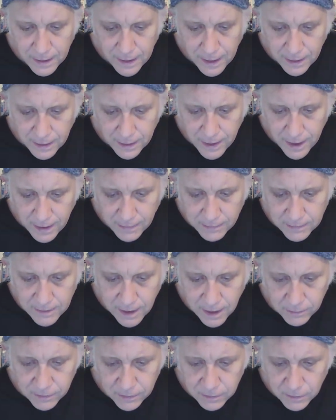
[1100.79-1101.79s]
and
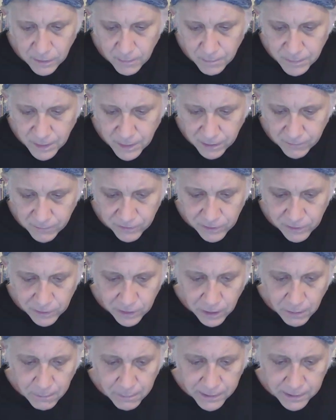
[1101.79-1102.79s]
telling them
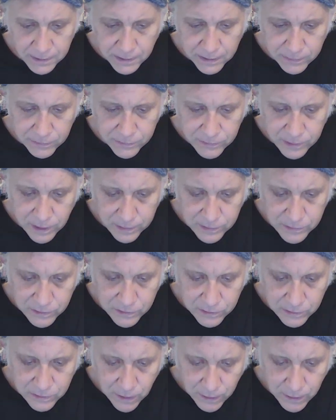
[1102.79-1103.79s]
that if they're going to be leaders,
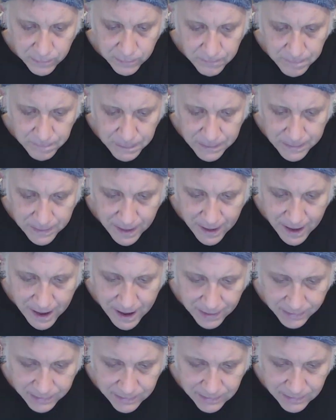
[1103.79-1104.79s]
they should start
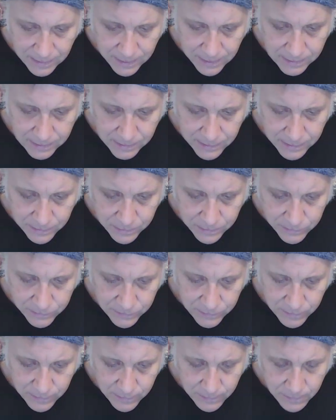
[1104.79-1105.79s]
acting like
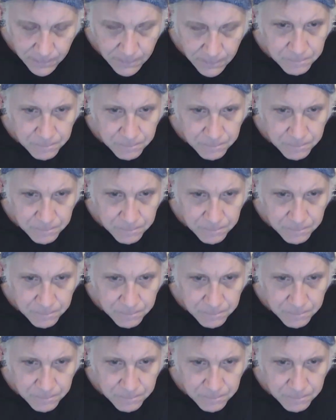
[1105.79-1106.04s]
leaders.